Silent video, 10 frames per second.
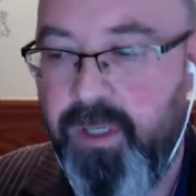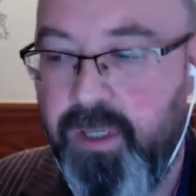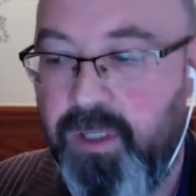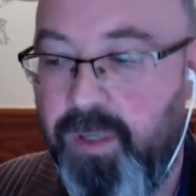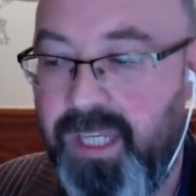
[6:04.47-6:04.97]

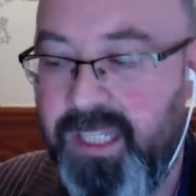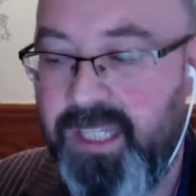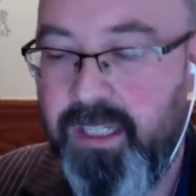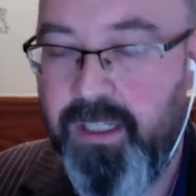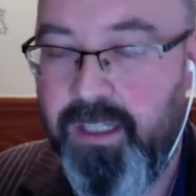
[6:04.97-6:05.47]
So
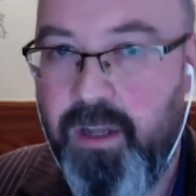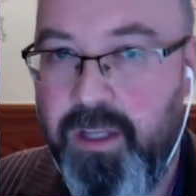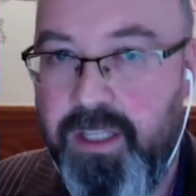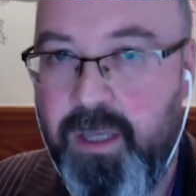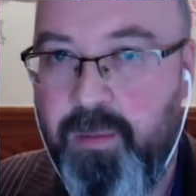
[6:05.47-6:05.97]
this
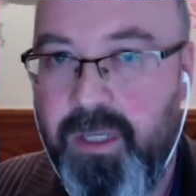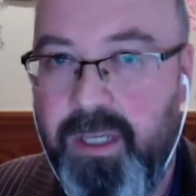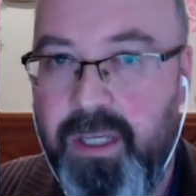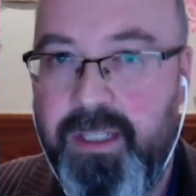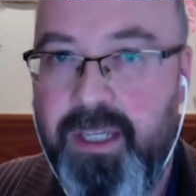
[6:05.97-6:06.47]
concept
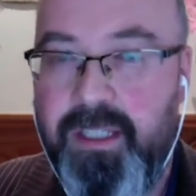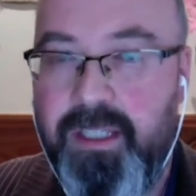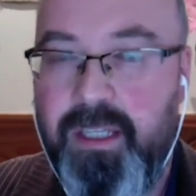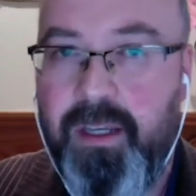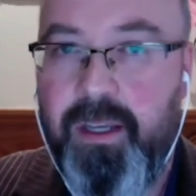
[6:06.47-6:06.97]
that
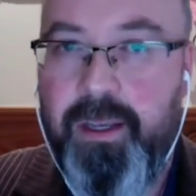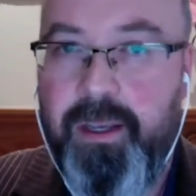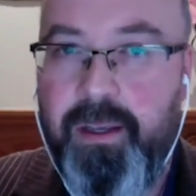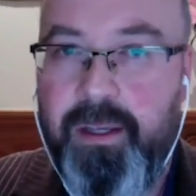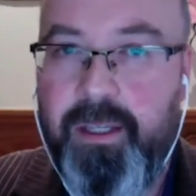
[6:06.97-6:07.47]

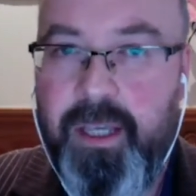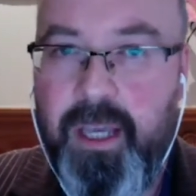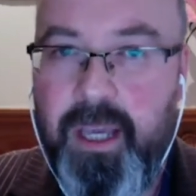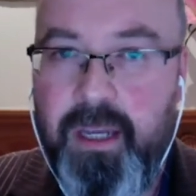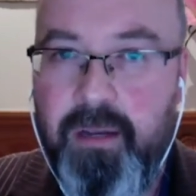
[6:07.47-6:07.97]
the
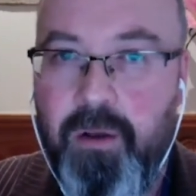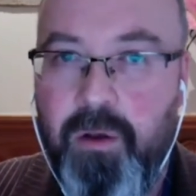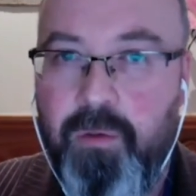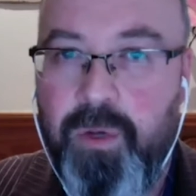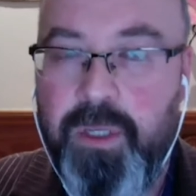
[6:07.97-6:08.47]
king
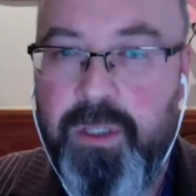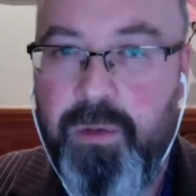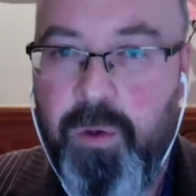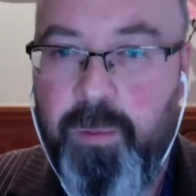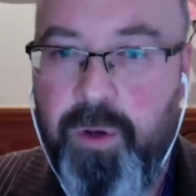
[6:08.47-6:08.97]
was to
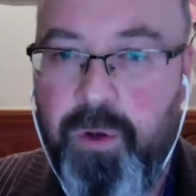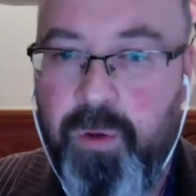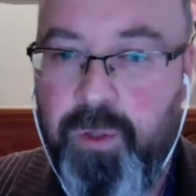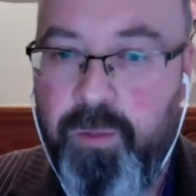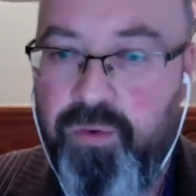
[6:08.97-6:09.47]

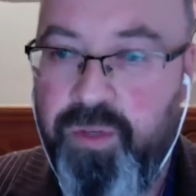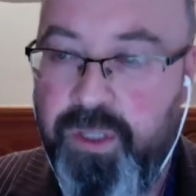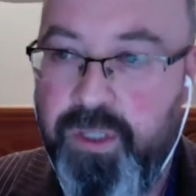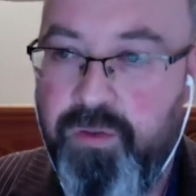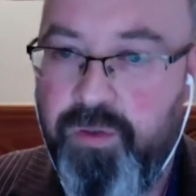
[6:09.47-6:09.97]
uphold the
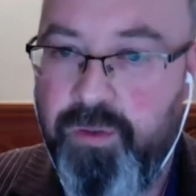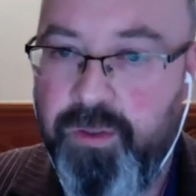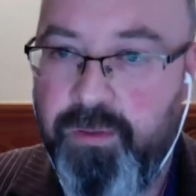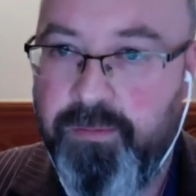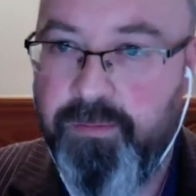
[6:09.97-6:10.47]
prince's truth.
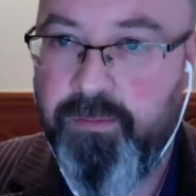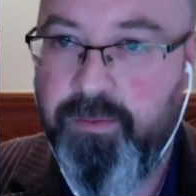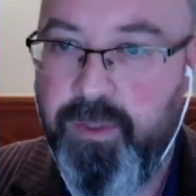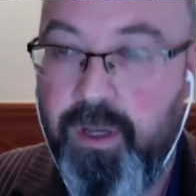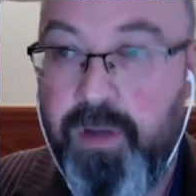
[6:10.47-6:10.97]

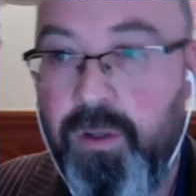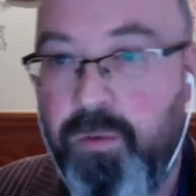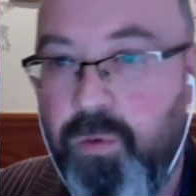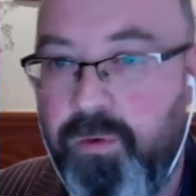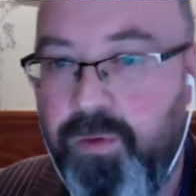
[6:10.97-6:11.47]
Another
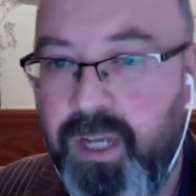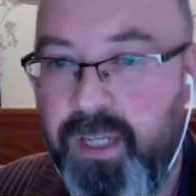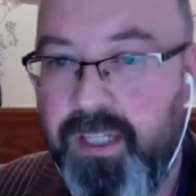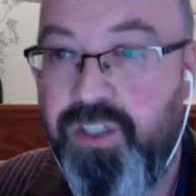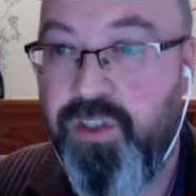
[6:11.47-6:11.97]
word for that
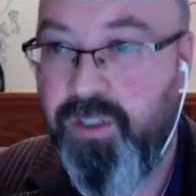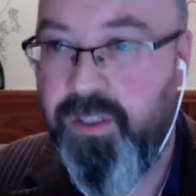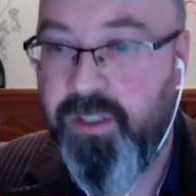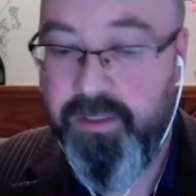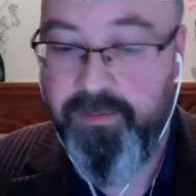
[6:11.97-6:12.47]
is justice.